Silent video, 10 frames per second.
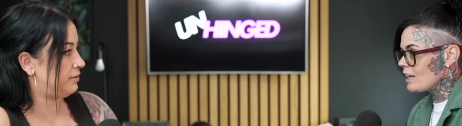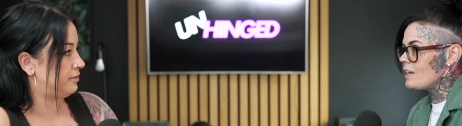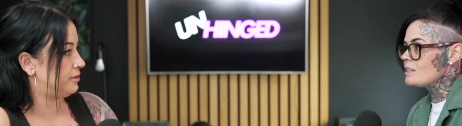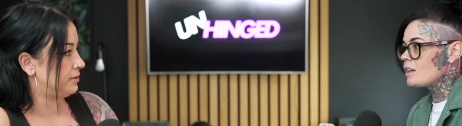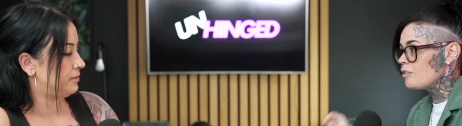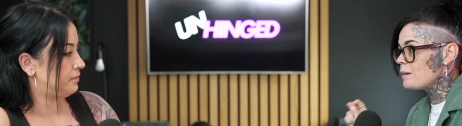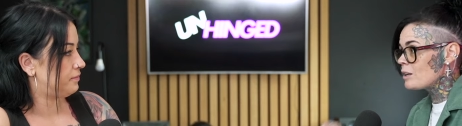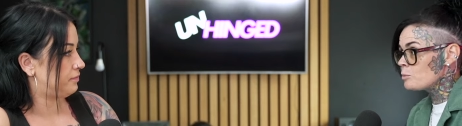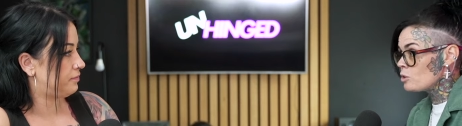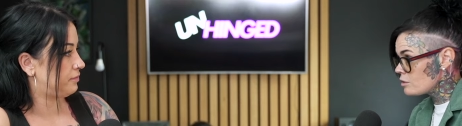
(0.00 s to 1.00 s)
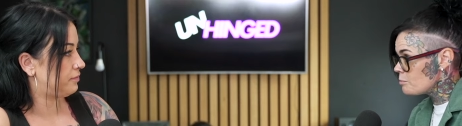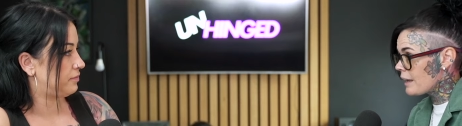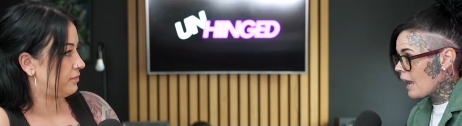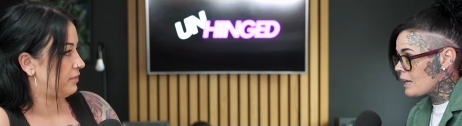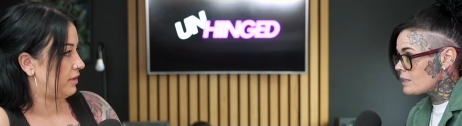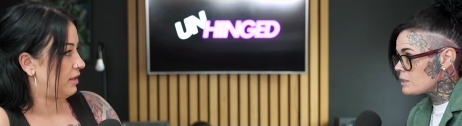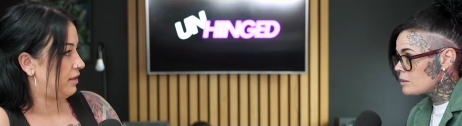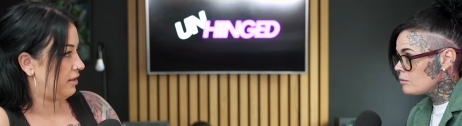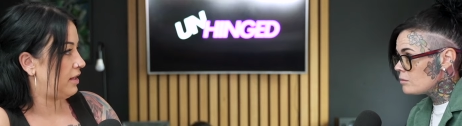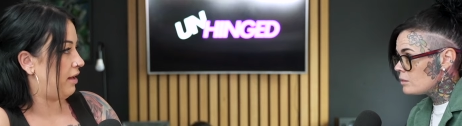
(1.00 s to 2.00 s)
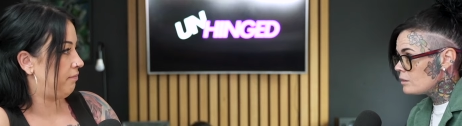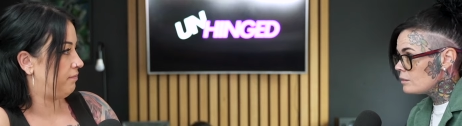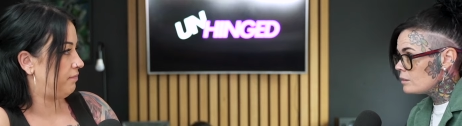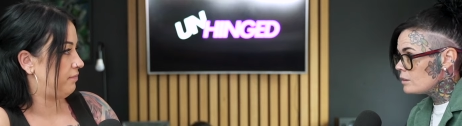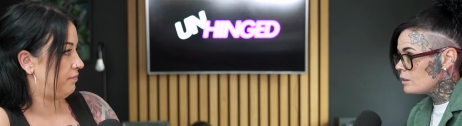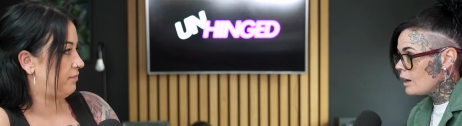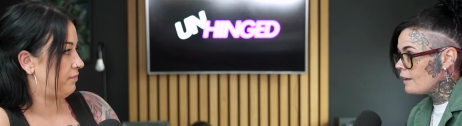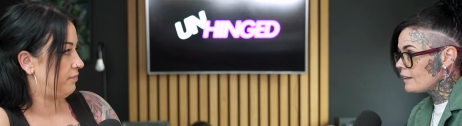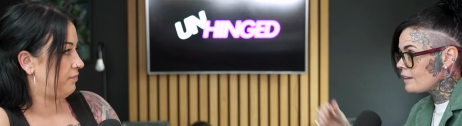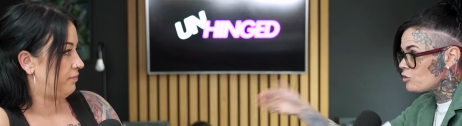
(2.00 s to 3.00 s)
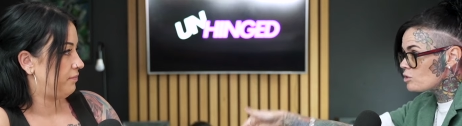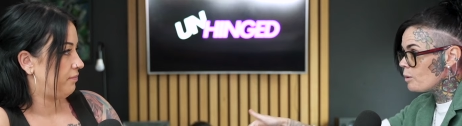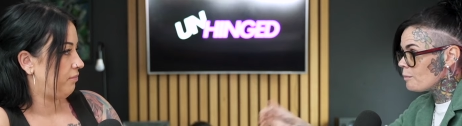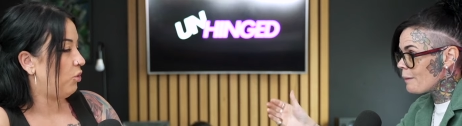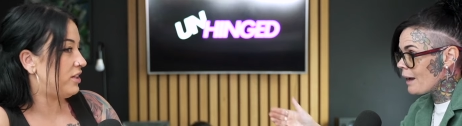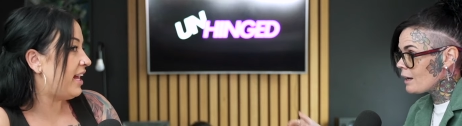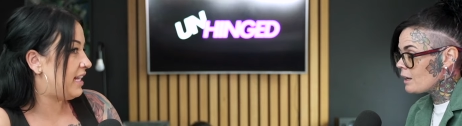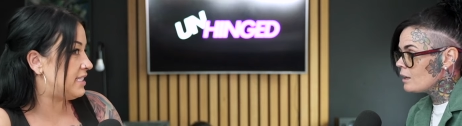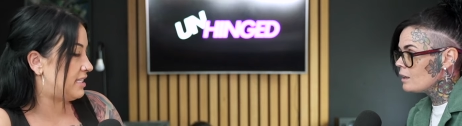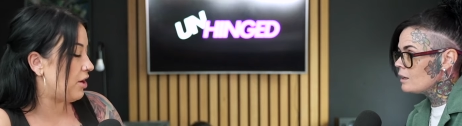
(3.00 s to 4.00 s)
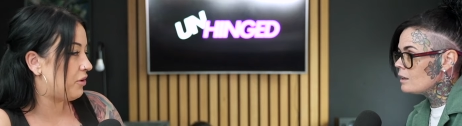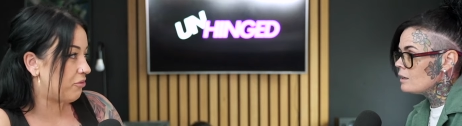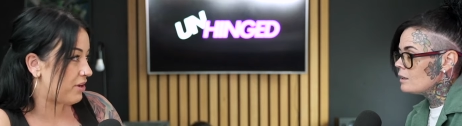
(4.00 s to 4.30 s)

Speaker 1: well. is I've been abducted by aliens. Yeah, and then they've just put me back. Well, that
Speaker 2: is the only